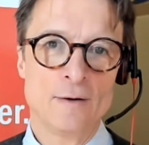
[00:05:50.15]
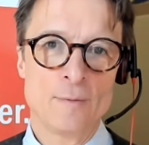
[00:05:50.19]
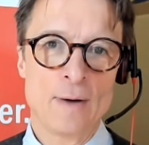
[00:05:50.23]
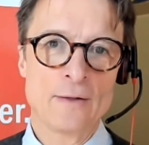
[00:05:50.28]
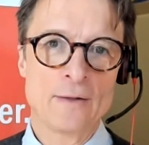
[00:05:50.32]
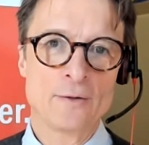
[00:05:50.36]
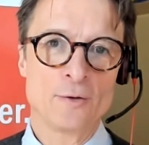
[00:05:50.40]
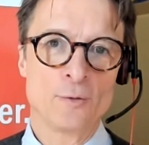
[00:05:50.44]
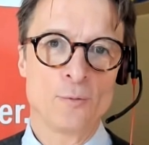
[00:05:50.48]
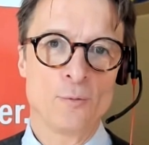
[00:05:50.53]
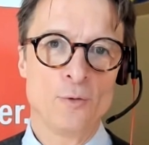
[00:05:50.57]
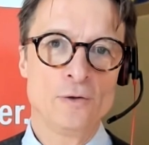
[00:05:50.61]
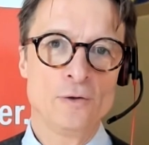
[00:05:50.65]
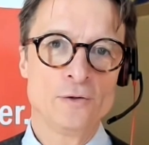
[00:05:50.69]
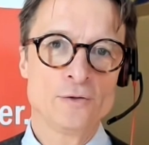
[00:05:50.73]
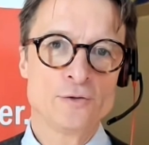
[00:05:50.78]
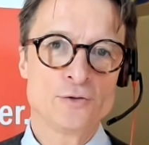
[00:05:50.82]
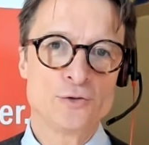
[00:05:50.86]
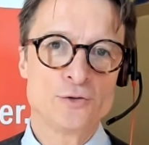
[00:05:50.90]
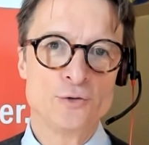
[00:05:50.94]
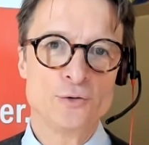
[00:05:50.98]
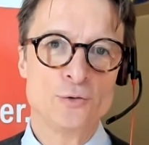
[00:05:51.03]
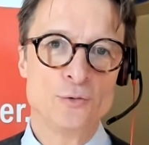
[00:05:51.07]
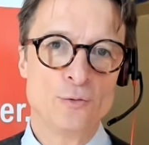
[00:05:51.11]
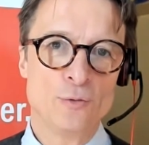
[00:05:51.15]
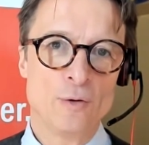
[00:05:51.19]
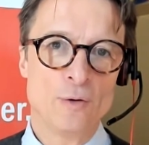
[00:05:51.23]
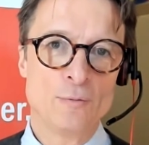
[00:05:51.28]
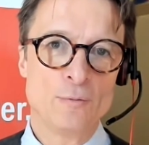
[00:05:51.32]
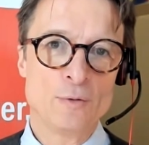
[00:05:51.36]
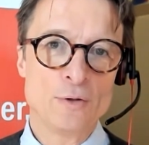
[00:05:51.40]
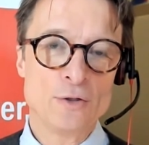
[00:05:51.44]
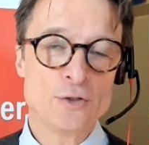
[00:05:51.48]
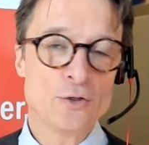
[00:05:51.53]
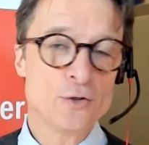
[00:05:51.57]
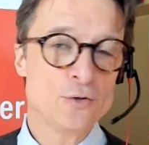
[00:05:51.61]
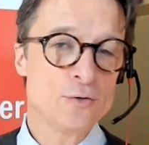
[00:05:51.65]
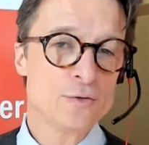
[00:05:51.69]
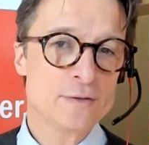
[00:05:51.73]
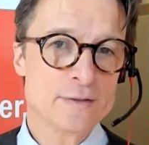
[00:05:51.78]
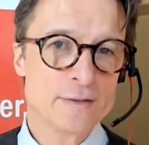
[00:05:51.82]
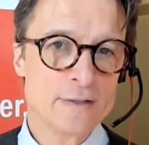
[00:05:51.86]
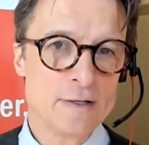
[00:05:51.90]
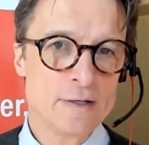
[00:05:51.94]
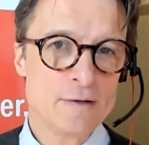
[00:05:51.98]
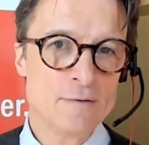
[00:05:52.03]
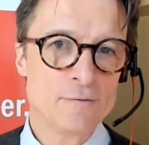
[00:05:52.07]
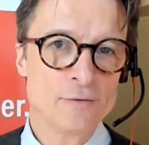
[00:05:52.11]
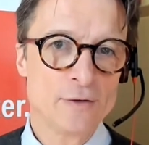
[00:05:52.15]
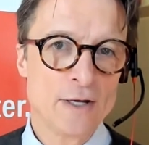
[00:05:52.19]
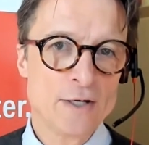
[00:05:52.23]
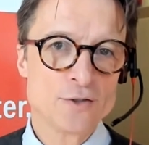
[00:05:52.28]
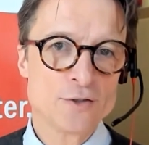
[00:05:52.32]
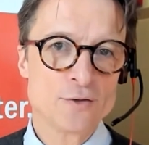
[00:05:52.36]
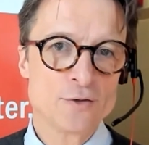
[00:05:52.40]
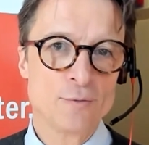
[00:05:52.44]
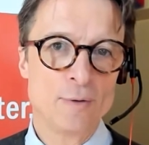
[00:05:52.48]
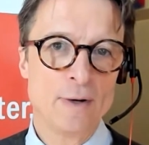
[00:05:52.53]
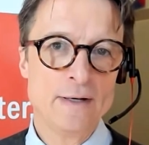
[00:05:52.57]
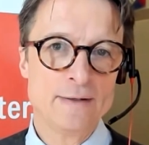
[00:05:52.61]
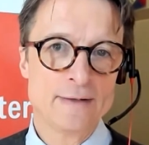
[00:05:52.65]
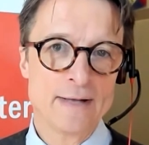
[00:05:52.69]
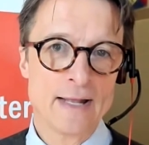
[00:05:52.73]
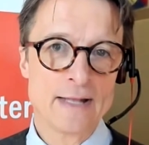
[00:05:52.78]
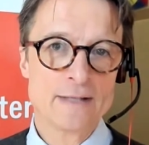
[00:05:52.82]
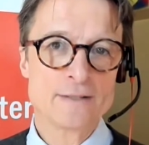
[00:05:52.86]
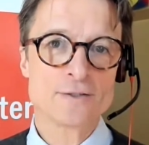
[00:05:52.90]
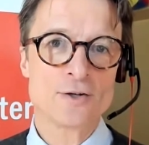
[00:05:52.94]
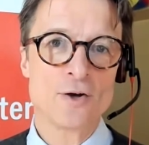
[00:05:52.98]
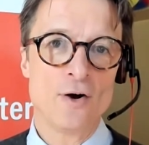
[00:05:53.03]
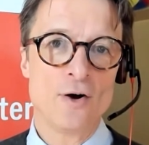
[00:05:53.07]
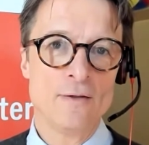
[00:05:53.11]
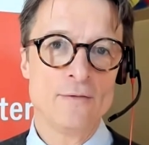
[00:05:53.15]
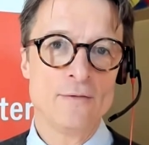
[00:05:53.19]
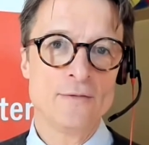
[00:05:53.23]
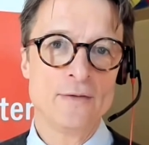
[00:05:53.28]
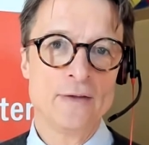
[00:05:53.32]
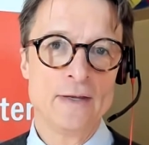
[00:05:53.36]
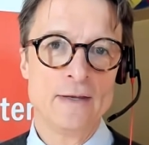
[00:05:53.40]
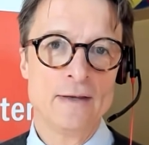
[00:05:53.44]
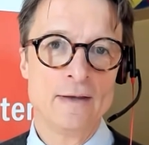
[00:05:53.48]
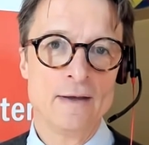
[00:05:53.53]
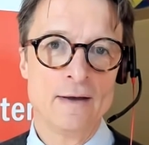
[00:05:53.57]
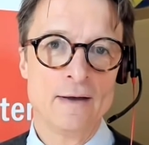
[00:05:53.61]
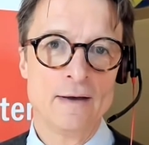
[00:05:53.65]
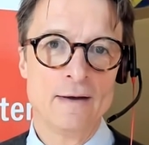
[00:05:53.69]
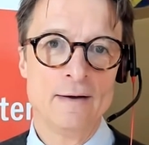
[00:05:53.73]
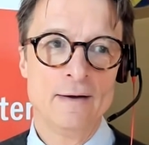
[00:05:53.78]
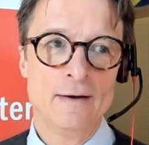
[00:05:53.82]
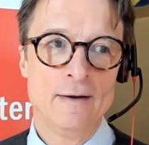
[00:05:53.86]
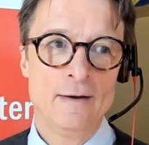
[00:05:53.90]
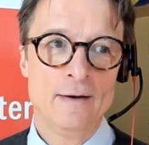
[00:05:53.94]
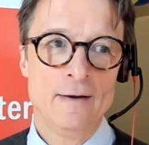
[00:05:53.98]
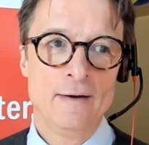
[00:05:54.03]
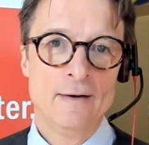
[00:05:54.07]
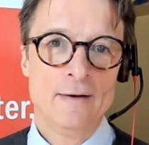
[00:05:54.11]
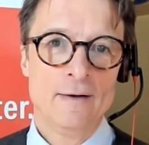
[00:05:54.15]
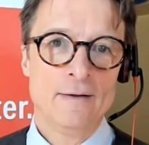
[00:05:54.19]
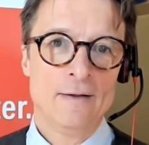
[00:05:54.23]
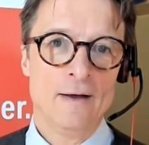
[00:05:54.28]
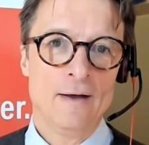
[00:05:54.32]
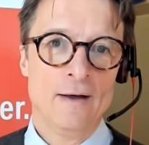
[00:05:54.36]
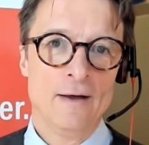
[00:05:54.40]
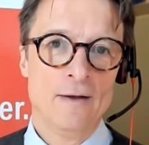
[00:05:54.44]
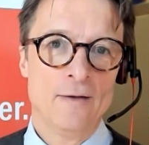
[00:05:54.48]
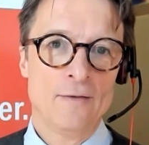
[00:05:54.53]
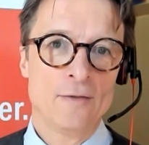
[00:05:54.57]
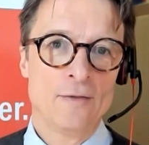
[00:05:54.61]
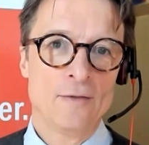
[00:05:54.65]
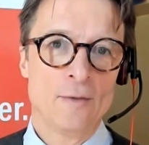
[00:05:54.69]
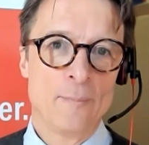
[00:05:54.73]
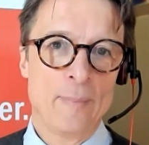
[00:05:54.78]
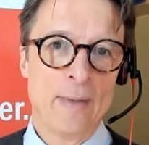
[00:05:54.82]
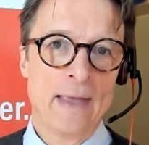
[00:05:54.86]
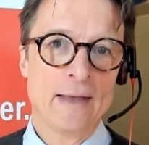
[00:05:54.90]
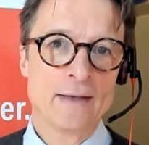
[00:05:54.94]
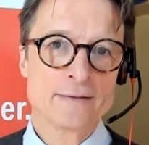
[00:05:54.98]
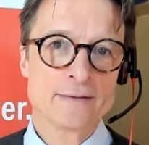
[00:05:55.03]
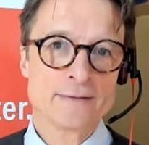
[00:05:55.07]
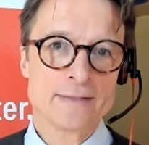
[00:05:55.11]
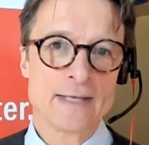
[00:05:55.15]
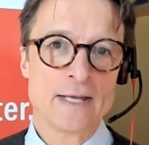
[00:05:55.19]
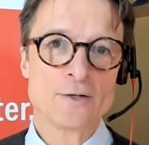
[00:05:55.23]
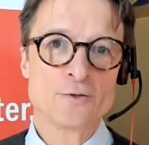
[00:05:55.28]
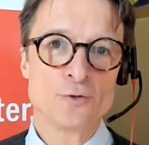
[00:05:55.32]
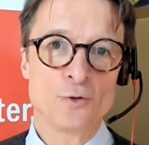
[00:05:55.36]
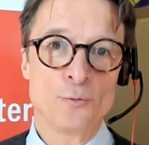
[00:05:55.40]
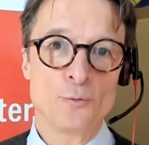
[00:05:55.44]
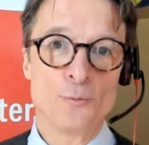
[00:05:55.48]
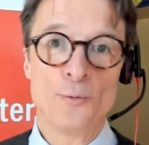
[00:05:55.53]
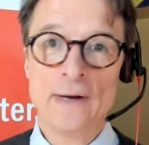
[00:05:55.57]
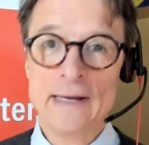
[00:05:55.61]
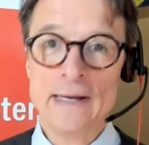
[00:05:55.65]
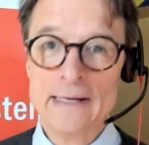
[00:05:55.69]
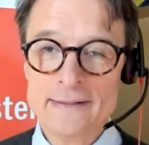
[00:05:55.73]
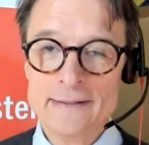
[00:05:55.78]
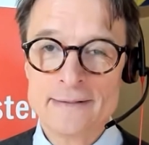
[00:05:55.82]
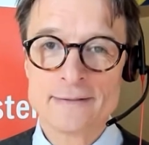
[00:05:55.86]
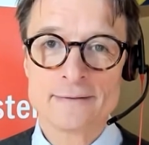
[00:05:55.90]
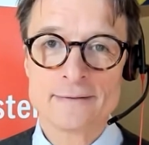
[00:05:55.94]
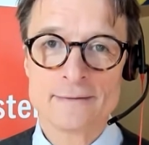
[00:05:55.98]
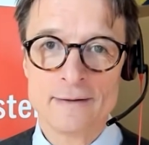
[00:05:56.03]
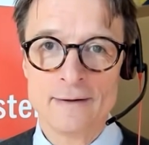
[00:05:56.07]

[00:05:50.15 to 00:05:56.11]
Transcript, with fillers: around the world to reduce the inflation rate, and that's called the uh, uh, the bank central rate.